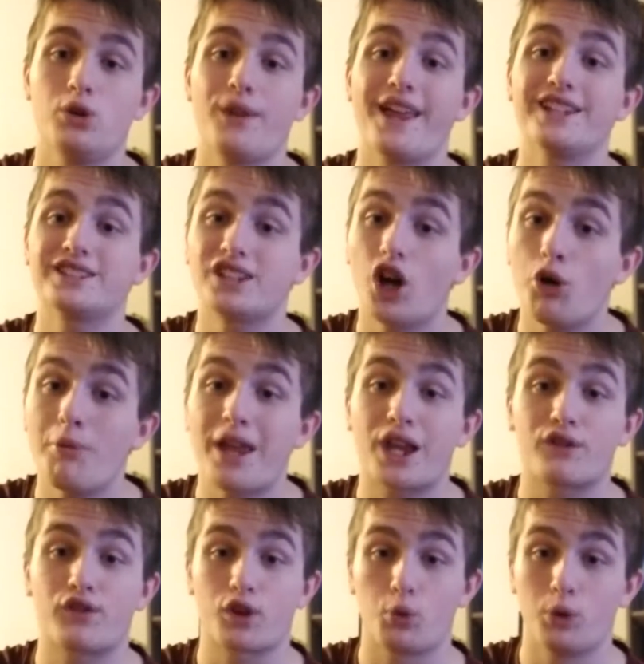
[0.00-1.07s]
They still make
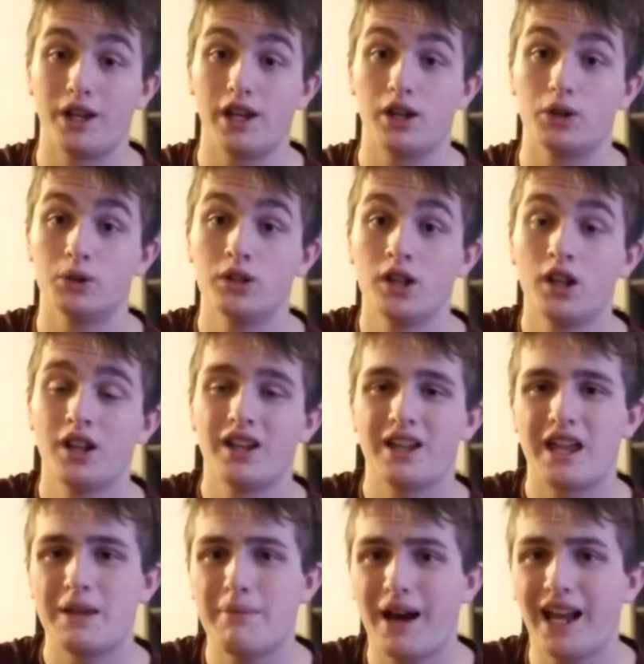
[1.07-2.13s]
it for the Wii U.
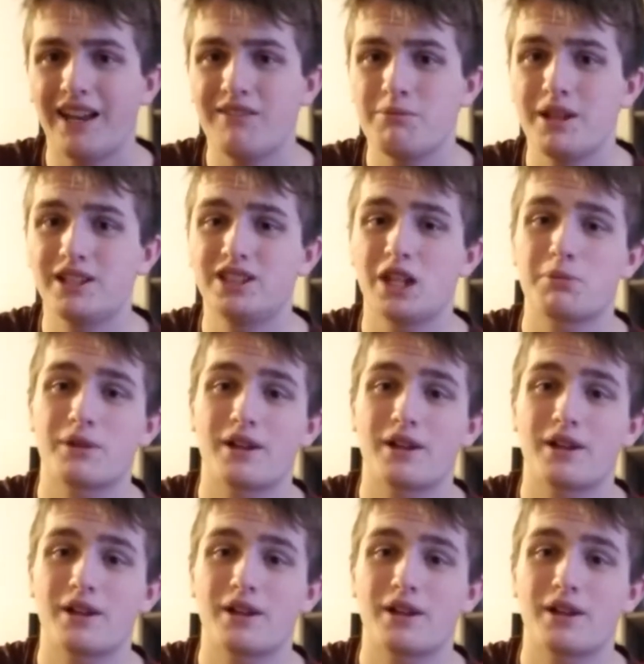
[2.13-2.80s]
It might even be cheaper